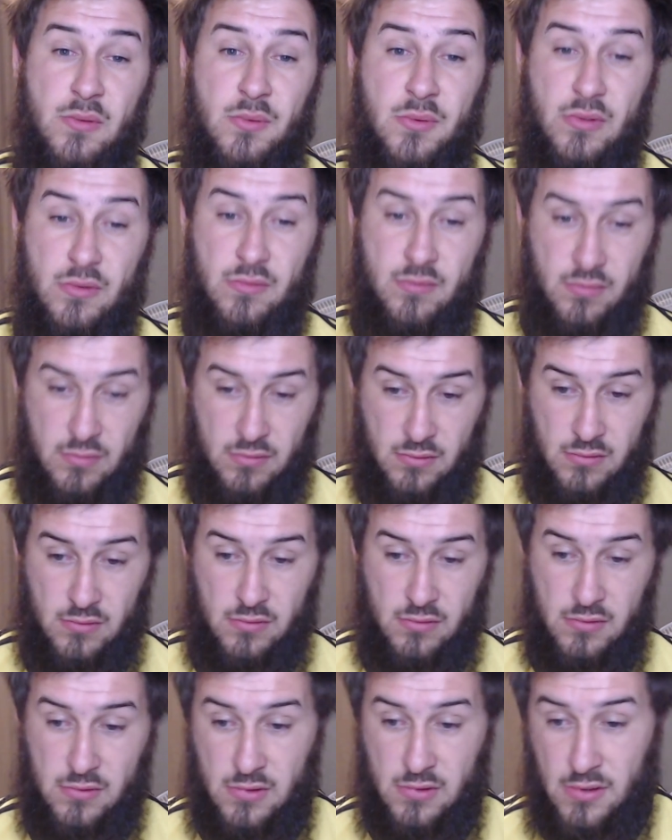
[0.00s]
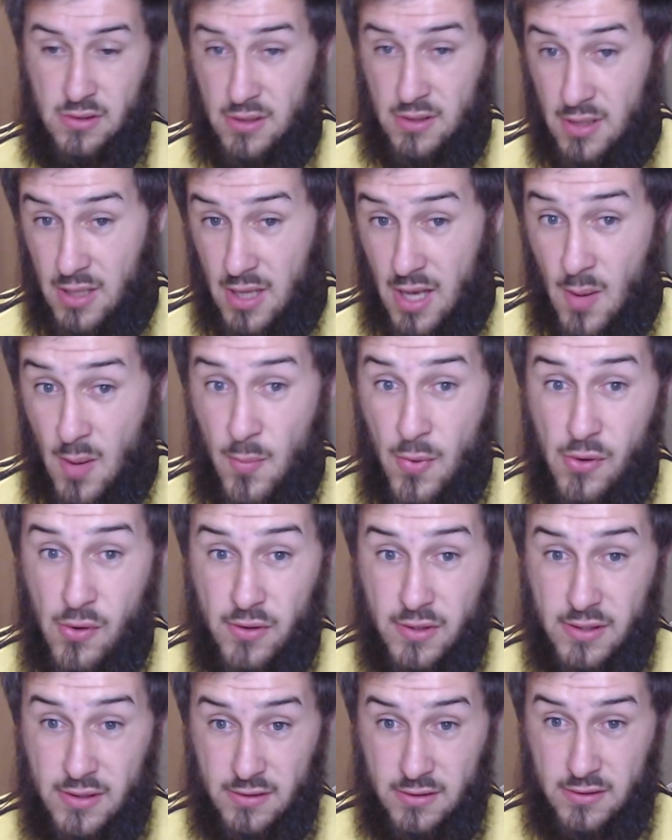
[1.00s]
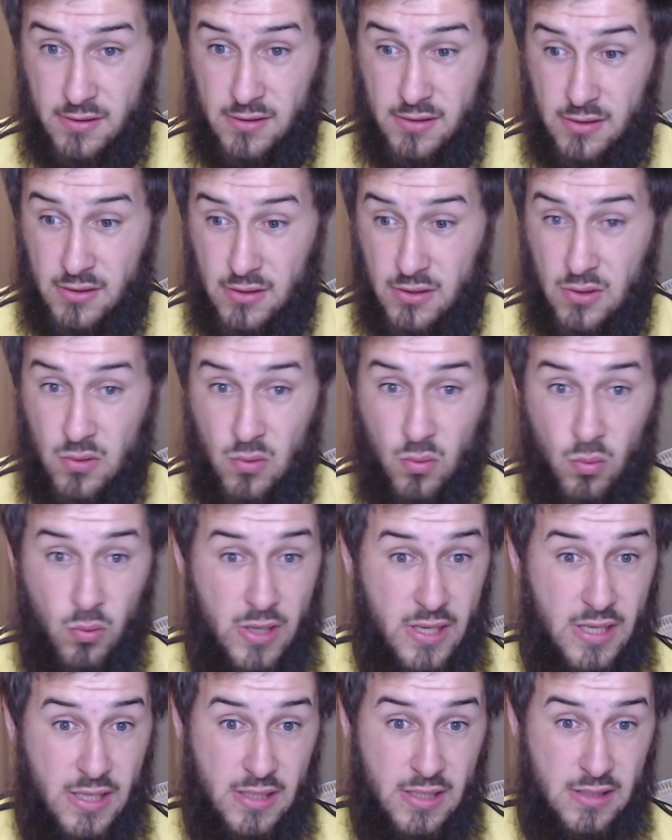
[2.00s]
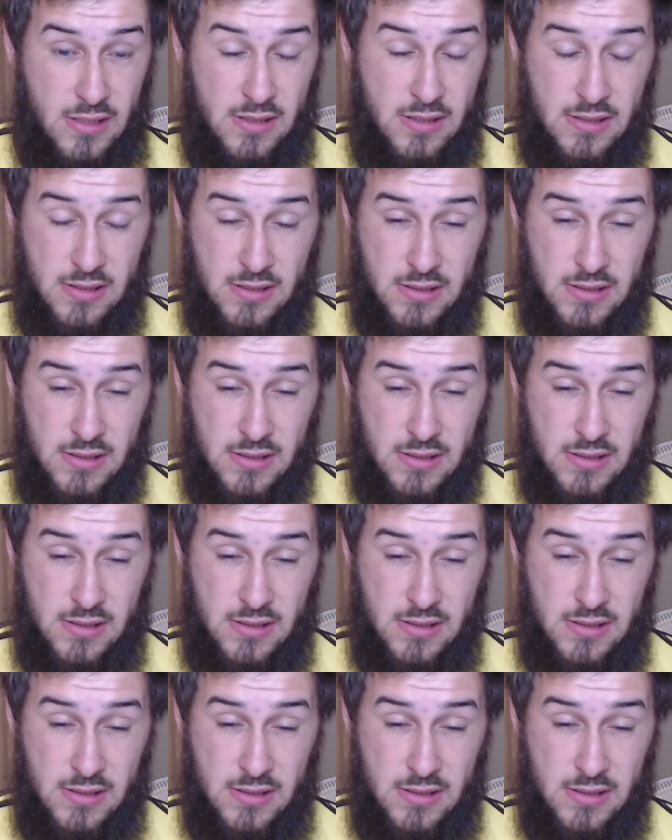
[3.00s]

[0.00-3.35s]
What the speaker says: with you. America, where